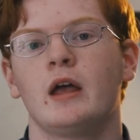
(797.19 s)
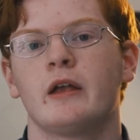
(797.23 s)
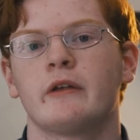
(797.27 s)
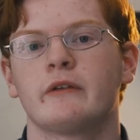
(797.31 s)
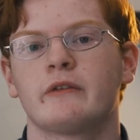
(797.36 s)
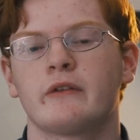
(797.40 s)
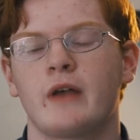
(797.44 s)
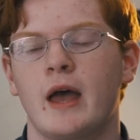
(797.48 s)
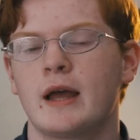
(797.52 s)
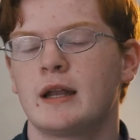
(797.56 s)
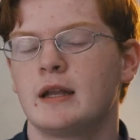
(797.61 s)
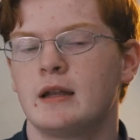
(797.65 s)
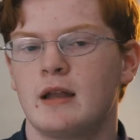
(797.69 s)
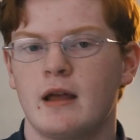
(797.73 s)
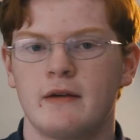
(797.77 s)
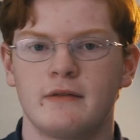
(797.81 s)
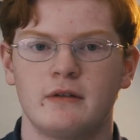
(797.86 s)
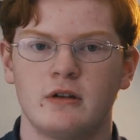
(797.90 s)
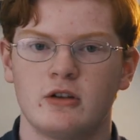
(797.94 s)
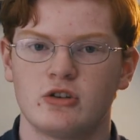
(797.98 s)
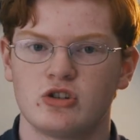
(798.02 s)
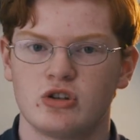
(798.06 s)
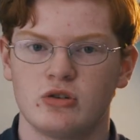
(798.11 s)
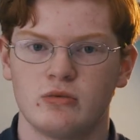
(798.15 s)
So I didn't have
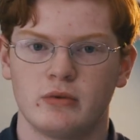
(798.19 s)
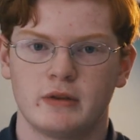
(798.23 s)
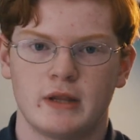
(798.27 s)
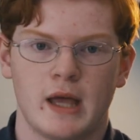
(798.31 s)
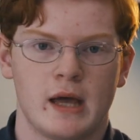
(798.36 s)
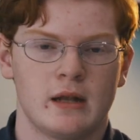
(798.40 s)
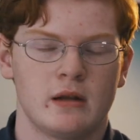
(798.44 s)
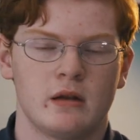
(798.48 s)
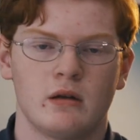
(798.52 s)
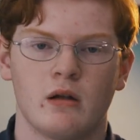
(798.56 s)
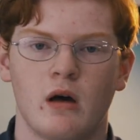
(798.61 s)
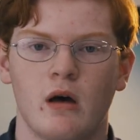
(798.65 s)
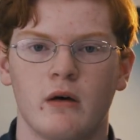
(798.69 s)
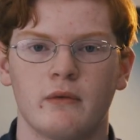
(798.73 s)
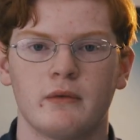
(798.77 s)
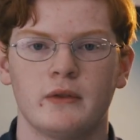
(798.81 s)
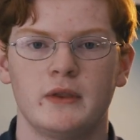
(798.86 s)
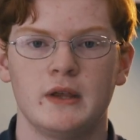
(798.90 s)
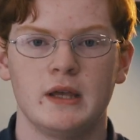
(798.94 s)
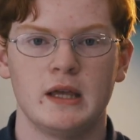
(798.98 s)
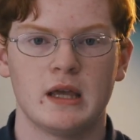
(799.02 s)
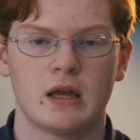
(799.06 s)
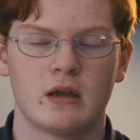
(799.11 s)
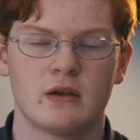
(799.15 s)
an issue with that at all with
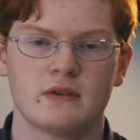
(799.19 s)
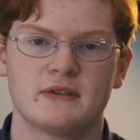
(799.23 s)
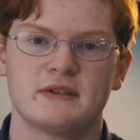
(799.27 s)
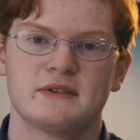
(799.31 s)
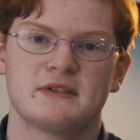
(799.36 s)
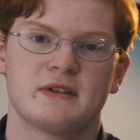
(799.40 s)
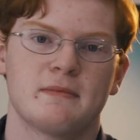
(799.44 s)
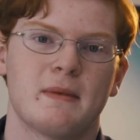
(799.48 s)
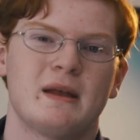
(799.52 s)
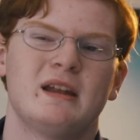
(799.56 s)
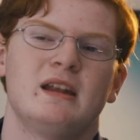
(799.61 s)
the ecosystem.